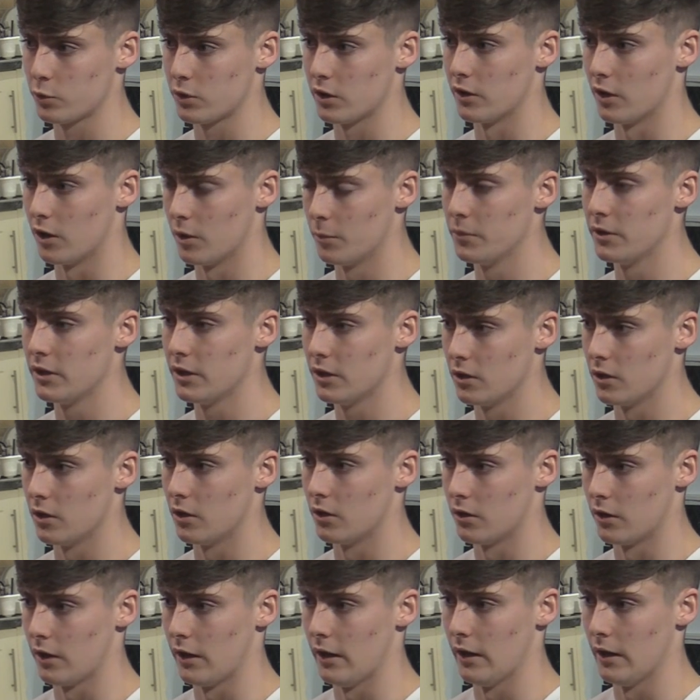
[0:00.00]
She works with Anomaly a
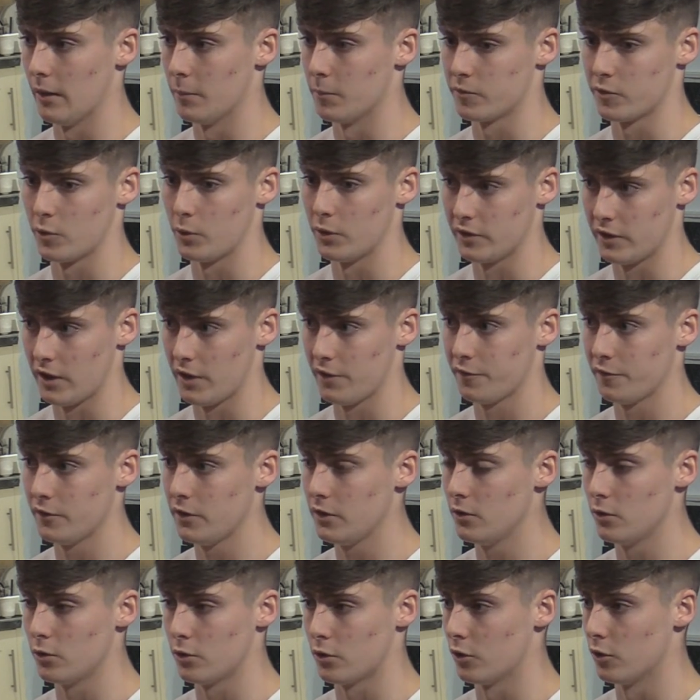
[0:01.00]
lot. So I
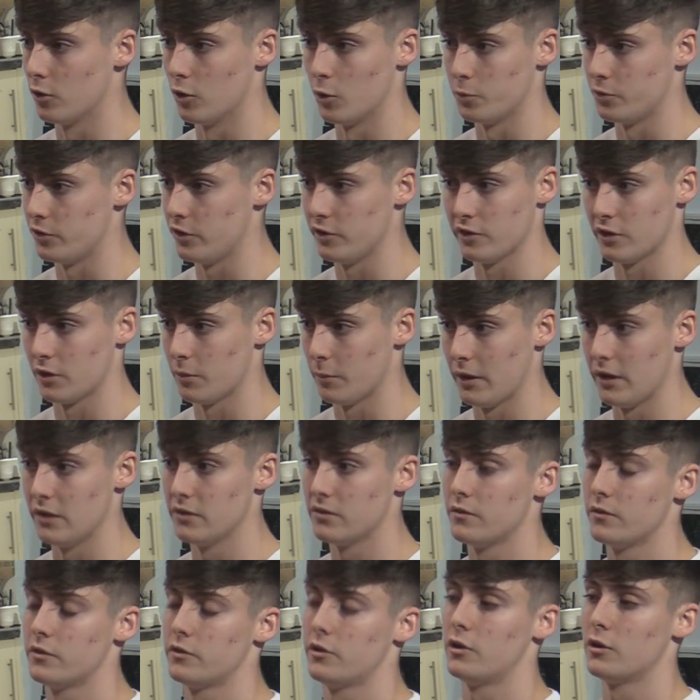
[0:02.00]
definitely look her up. She's an
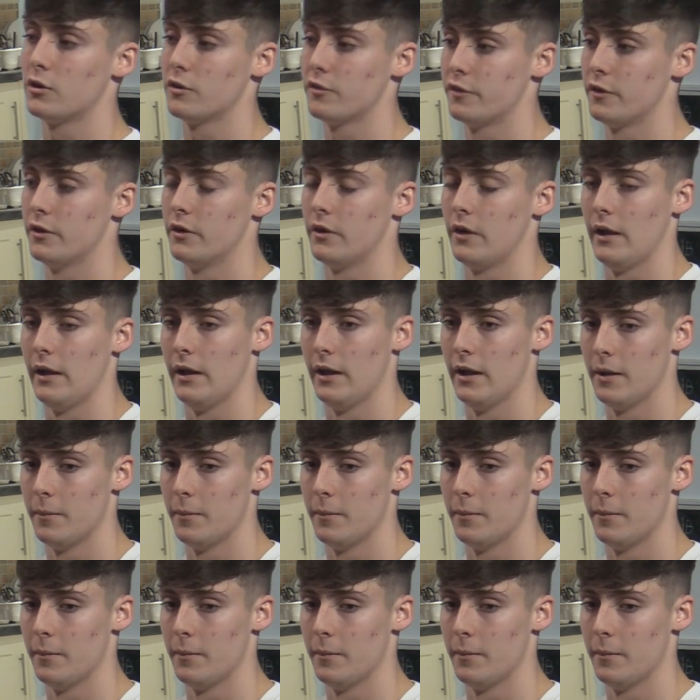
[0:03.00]
amazing photographer.